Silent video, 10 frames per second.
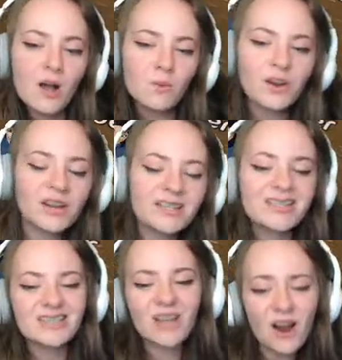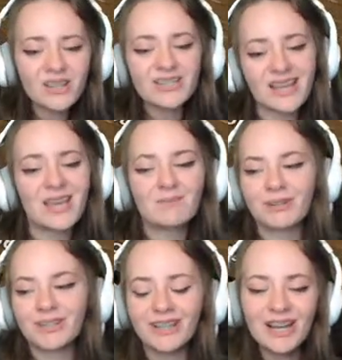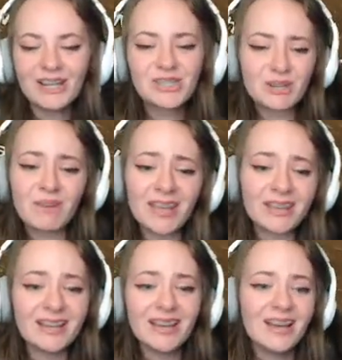we're in Star Stable doing